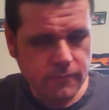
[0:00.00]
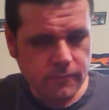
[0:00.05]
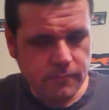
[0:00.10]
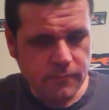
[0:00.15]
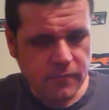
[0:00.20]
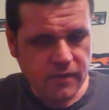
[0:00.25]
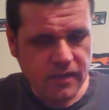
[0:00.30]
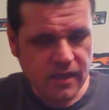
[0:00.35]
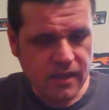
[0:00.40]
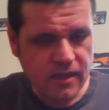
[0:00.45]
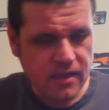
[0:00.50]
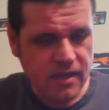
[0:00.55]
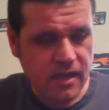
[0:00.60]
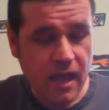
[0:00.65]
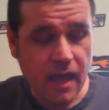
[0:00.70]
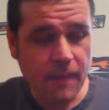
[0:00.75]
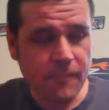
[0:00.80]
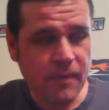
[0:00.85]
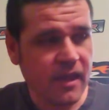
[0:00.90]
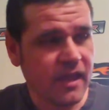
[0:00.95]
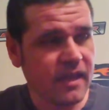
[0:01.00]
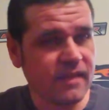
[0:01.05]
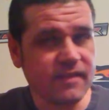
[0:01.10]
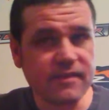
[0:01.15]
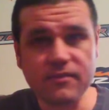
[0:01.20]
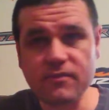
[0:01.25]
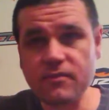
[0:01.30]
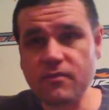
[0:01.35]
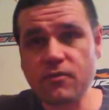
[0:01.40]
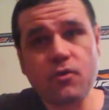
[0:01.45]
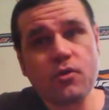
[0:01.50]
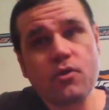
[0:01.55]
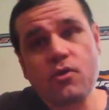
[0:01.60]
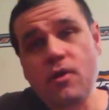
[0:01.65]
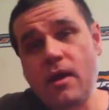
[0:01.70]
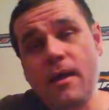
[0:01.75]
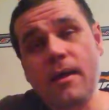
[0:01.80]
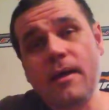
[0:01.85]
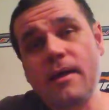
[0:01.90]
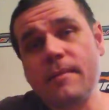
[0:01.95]
But yeah, I get this.
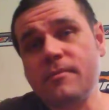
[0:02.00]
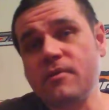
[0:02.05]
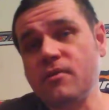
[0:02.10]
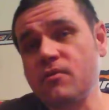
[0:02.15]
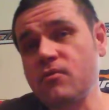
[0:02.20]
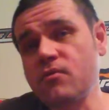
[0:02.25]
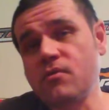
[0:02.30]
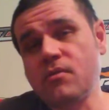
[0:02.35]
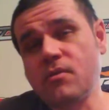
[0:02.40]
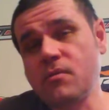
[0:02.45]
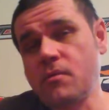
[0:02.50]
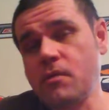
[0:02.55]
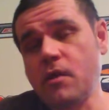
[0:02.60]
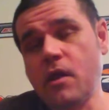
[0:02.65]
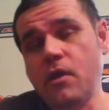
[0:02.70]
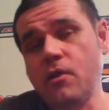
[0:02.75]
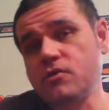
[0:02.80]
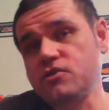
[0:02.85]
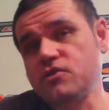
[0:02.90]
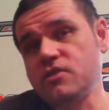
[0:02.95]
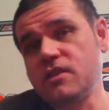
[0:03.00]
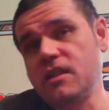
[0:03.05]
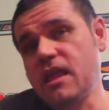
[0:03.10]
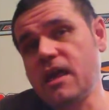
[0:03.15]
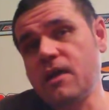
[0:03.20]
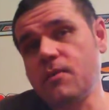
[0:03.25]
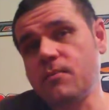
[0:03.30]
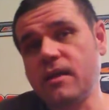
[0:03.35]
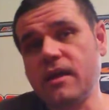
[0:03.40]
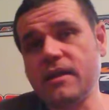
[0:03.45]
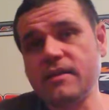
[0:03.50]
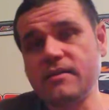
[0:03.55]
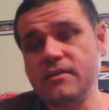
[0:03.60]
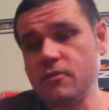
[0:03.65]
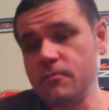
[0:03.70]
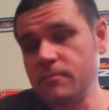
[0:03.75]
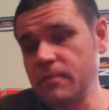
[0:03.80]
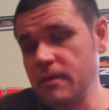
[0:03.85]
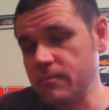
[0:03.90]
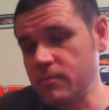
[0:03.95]
Cushion a lot when I tell
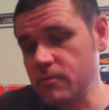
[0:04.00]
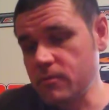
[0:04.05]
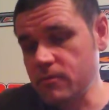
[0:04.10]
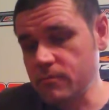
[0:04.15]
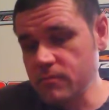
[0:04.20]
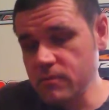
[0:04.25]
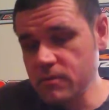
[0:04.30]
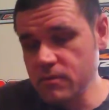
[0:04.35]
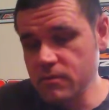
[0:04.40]
people